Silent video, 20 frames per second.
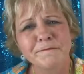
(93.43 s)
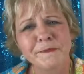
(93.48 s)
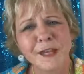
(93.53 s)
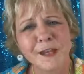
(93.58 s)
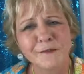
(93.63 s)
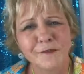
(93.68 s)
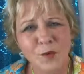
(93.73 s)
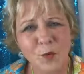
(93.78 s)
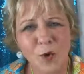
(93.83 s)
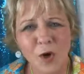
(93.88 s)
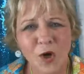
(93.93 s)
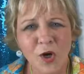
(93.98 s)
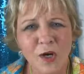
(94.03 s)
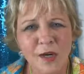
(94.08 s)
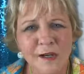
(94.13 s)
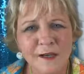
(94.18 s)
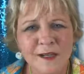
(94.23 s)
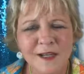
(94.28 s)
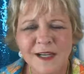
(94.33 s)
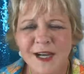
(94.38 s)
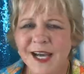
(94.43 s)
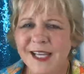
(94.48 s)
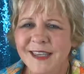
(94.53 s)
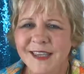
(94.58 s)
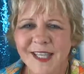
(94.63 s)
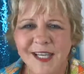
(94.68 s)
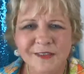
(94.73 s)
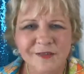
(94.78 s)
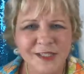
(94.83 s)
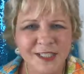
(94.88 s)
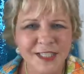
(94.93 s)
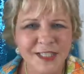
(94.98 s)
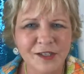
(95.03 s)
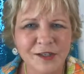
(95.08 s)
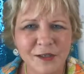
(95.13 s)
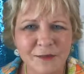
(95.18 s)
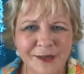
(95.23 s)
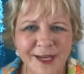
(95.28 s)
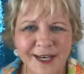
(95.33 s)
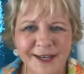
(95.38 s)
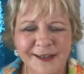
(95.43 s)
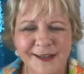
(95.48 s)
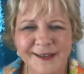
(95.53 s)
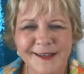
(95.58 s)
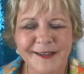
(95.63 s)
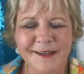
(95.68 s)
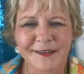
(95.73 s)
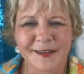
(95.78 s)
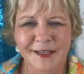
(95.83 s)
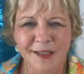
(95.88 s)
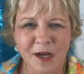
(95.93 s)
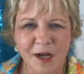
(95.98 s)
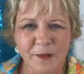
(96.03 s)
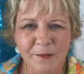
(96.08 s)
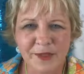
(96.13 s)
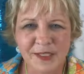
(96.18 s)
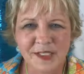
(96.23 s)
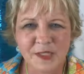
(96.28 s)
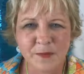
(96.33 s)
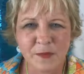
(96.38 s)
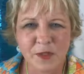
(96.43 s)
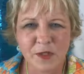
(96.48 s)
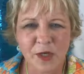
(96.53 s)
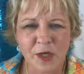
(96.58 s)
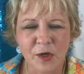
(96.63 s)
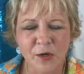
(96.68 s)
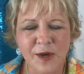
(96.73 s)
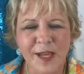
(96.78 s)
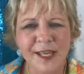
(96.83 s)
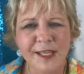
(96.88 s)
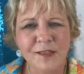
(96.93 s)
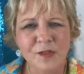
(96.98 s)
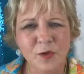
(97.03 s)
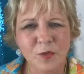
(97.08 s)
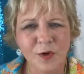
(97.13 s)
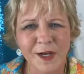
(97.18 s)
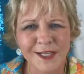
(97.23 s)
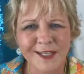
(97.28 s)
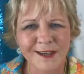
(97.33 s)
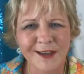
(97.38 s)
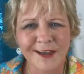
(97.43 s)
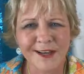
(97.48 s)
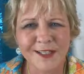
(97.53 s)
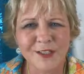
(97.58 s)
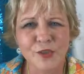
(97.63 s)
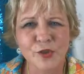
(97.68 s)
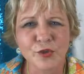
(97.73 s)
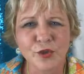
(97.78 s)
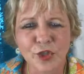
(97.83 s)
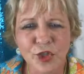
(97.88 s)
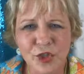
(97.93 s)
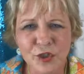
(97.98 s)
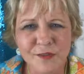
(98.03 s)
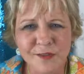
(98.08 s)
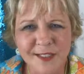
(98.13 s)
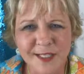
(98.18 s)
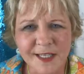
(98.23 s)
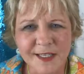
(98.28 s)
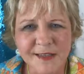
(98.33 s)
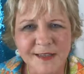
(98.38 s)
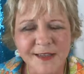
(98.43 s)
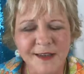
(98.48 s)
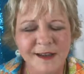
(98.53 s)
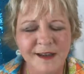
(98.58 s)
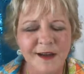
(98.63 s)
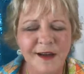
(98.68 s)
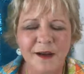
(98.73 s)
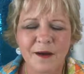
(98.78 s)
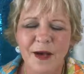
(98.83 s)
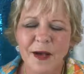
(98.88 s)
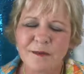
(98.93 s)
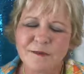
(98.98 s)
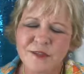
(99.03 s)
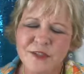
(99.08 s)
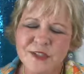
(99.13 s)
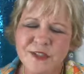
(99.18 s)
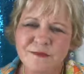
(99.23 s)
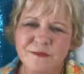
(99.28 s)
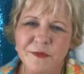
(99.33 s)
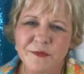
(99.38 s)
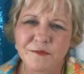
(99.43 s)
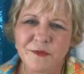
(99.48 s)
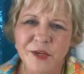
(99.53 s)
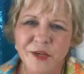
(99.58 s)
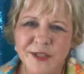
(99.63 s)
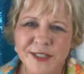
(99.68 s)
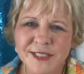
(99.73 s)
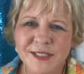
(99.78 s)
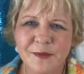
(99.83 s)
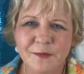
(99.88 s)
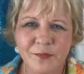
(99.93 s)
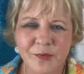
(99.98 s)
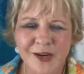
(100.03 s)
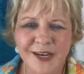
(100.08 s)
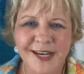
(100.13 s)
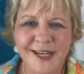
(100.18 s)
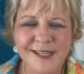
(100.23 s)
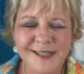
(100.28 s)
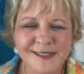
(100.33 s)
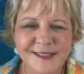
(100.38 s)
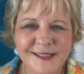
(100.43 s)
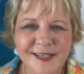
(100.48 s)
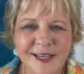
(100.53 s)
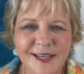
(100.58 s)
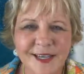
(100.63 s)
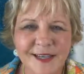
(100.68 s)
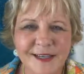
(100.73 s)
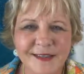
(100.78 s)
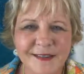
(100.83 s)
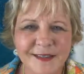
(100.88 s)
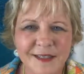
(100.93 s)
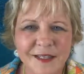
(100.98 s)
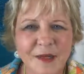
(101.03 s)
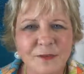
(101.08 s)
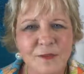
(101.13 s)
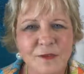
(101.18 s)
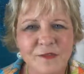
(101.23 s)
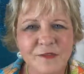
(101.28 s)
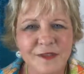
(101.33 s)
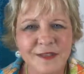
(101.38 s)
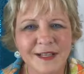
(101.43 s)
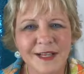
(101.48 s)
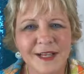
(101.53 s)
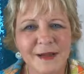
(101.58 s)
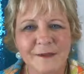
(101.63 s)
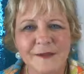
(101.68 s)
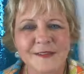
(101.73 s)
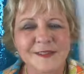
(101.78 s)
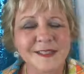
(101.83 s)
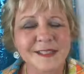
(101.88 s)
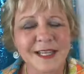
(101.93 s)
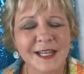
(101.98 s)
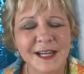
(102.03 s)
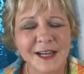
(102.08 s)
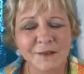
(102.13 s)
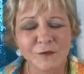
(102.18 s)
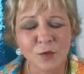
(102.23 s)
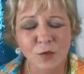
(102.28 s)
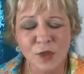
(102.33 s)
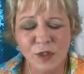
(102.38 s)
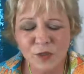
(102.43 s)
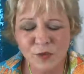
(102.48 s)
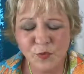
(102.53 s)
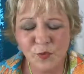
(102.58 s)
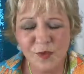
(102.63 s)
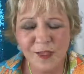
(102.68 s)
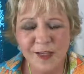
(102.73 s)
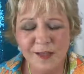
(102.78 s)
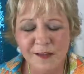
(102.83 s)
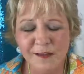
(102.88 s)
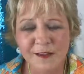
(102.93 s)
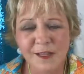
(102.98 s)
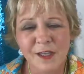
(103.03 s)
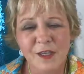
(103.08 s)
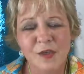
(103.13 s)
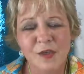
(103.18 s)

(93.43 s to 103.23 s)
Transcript: If you are, I'd love to hear about it in the comments below and to what kind you're using. I've just been very surprised at the number of clients that I've worked with